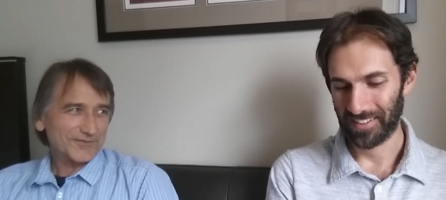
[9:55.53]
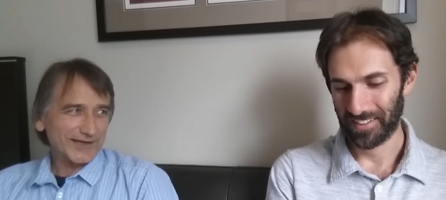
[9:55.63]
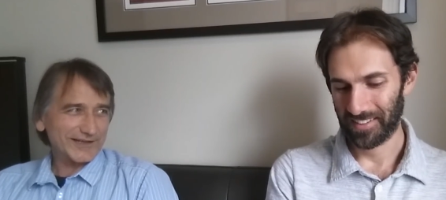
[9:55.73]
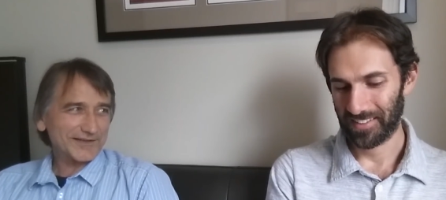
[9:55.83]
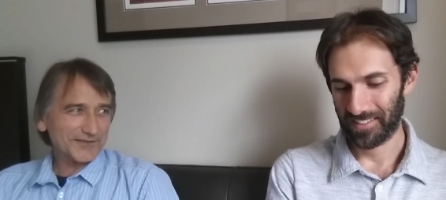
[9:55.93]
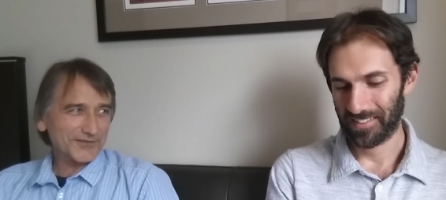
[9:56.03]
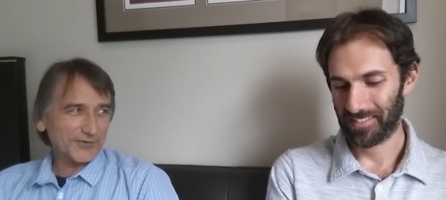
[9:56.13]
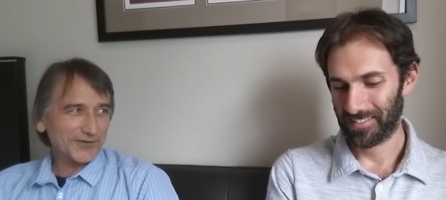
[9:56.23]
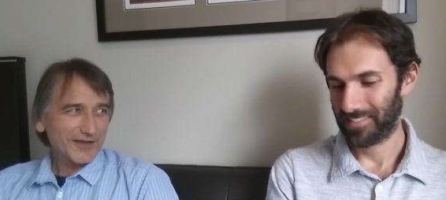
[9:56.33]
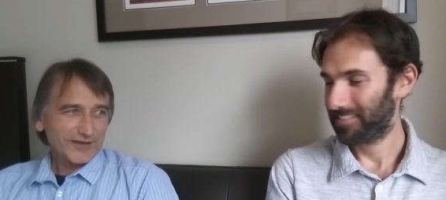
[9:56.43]
Speaker 1: right?
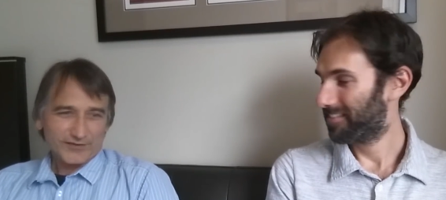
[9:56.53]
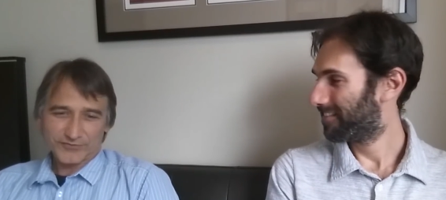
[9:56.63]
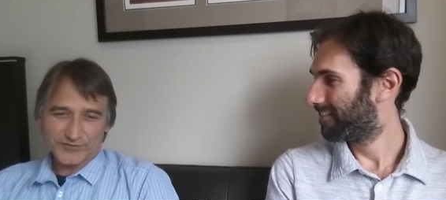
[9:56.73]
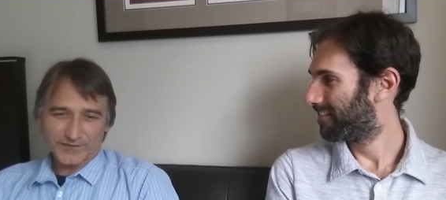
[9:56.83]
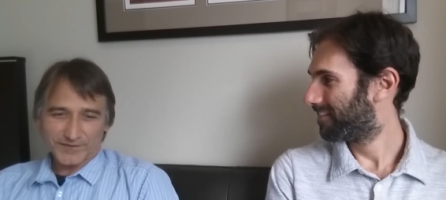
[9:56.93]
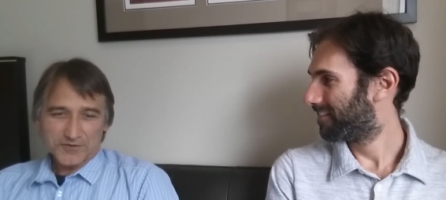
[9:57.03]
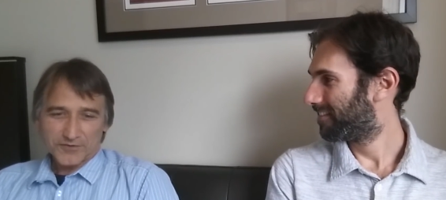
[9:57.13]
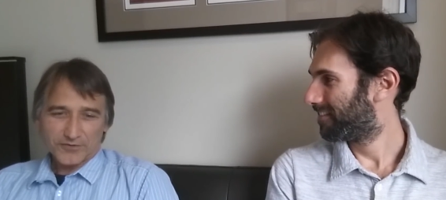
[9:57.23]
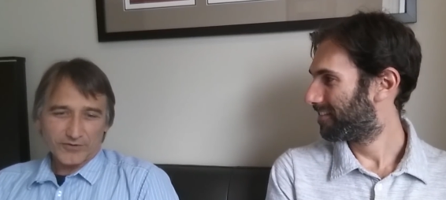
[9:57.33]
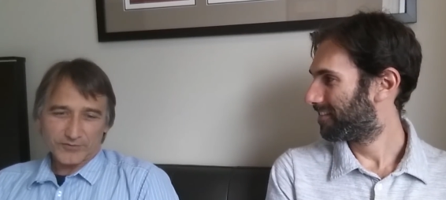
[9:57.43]
So you just
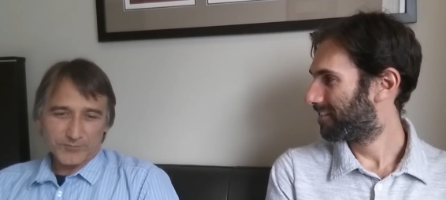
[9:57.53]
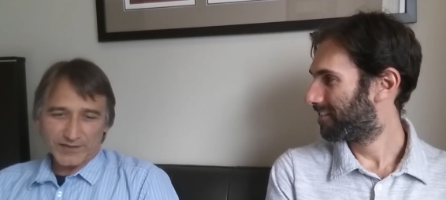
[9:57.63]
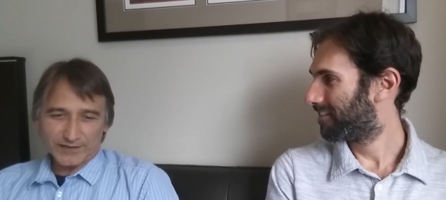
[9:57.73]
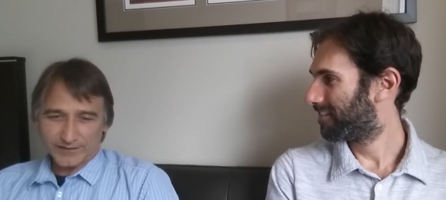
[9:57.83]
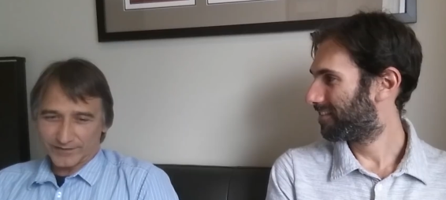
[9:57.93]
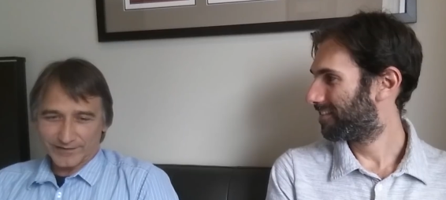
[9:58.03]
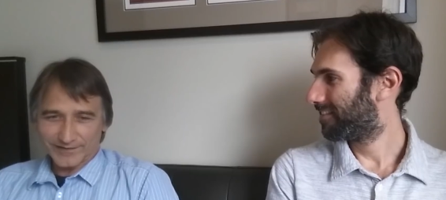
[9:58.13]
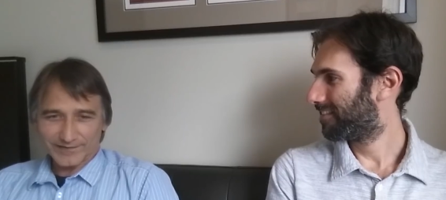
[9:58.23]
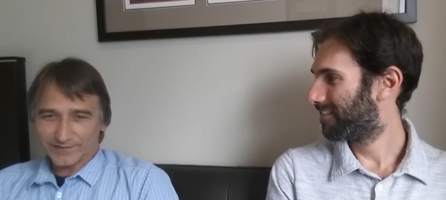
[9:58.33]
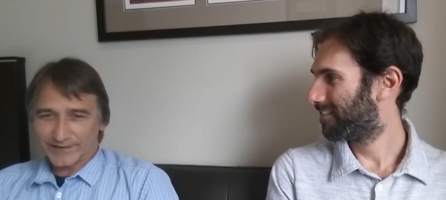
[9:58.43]
heard me uh,
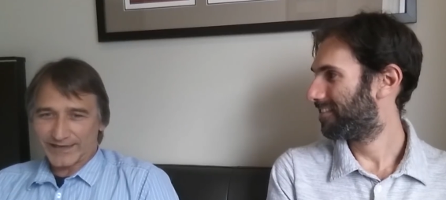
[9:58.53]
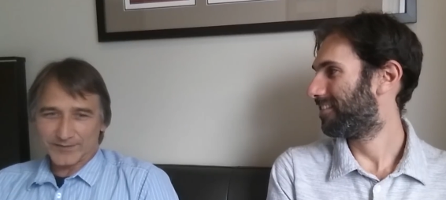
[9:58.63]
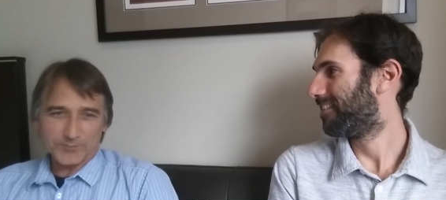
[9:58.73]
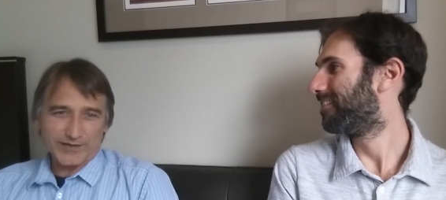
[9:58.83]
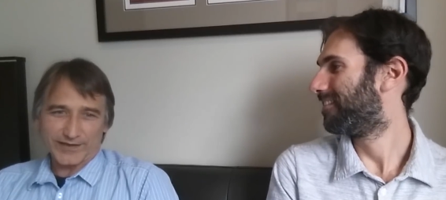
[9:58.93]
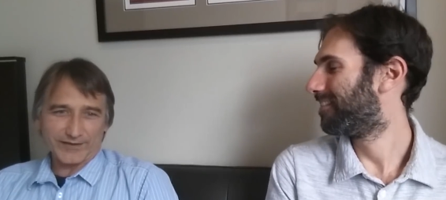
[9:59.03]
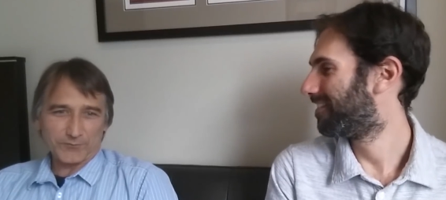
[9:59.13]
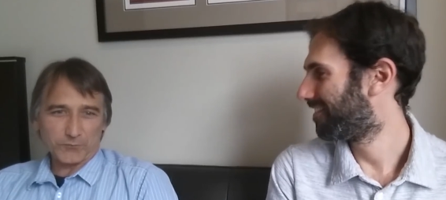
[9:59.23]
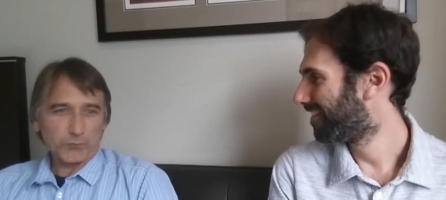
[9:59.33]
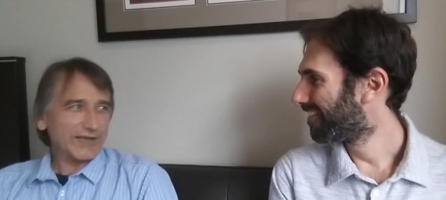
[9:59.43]
state my
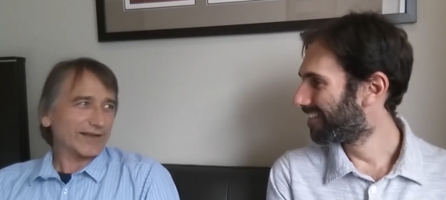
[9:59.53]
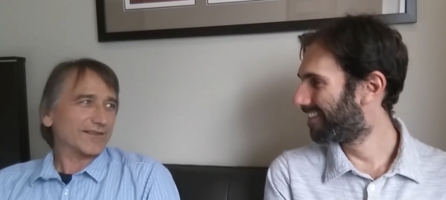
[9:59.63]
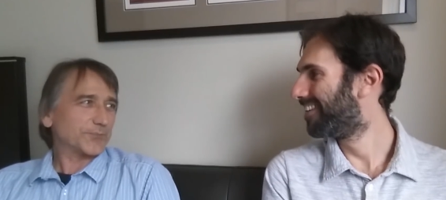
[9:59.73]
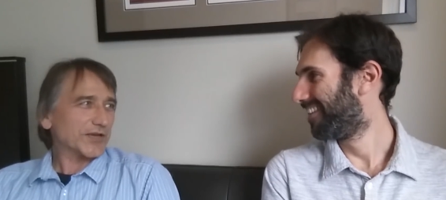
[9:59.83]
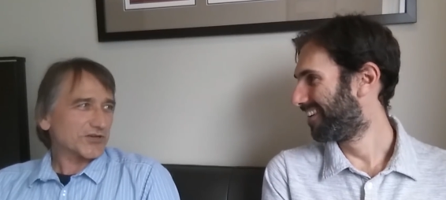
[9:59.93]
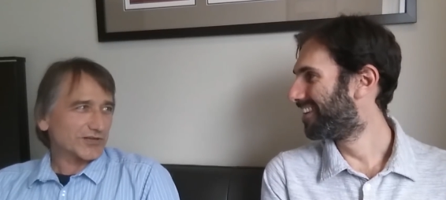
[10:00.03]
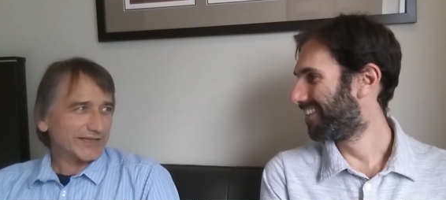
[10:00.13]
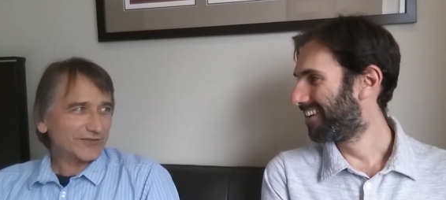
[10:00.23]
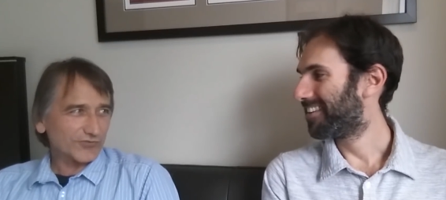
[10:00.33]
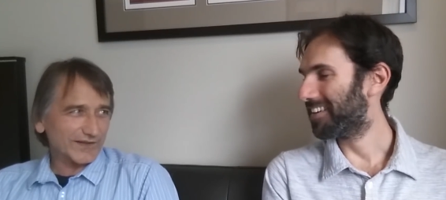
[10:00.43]
weird special
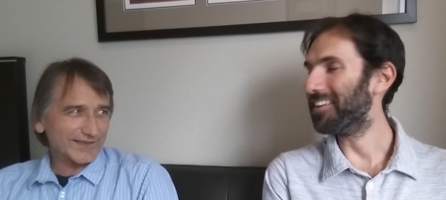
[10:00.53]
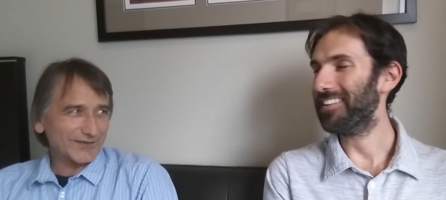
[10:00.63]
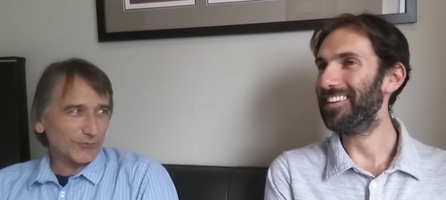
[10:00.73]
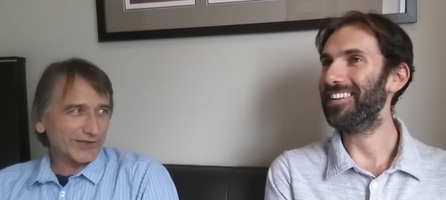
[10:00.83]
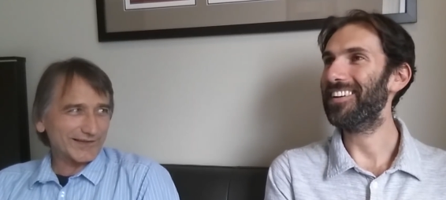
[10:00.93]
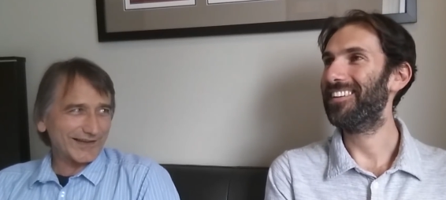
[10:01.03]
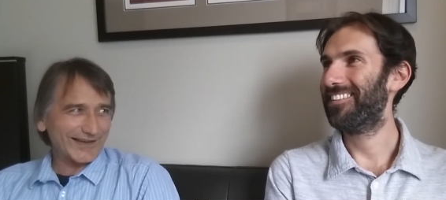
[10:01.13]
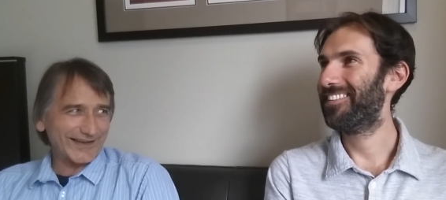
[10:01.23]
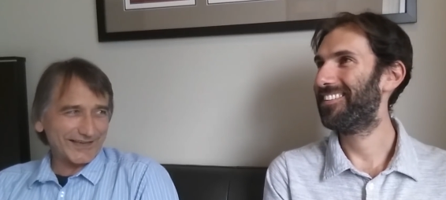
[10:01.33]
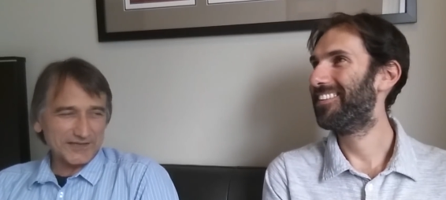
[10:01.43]
interests yeah, and yeah, what yeah.
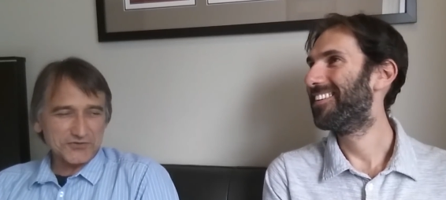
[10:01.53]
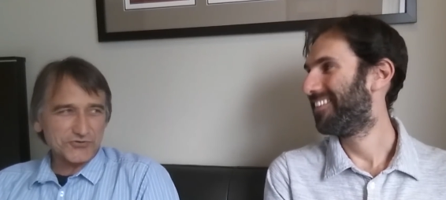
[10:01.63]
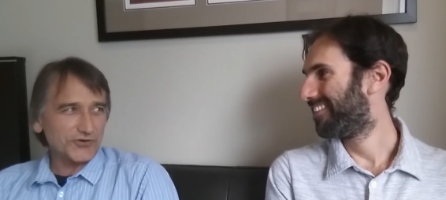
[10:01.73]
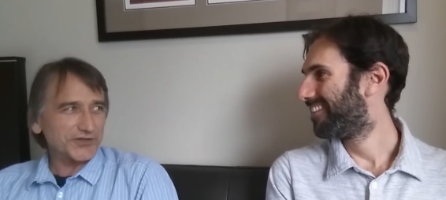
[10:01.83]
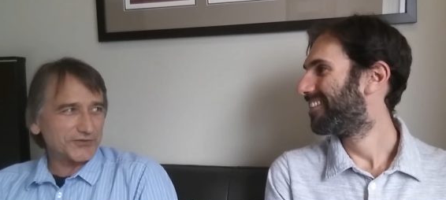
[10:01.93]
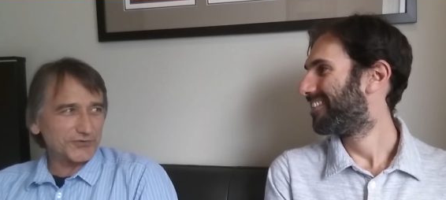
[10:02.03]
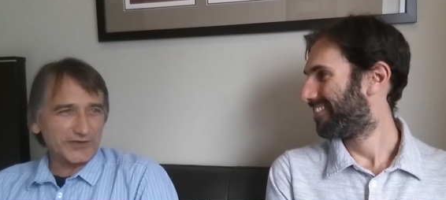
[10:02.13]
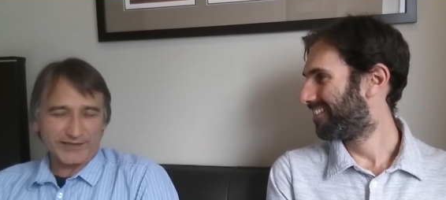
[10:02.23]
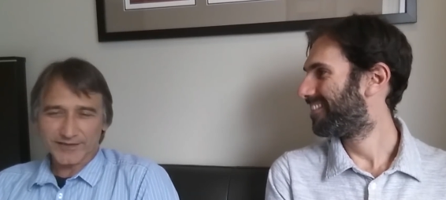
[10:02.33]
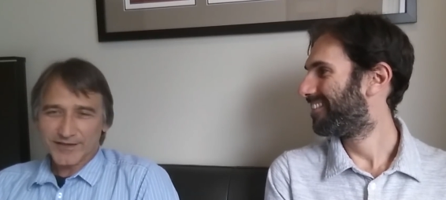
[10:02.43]
I enjoy
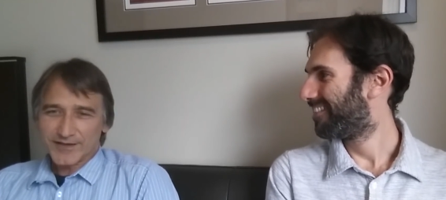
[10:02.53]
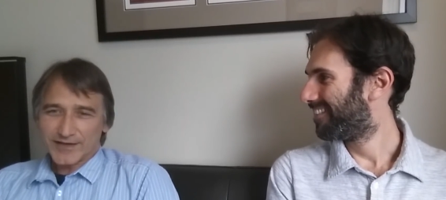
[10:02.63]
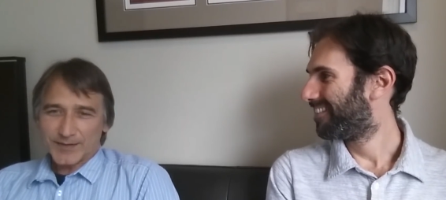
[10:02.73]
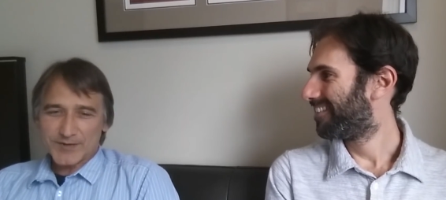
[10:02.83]
doing. I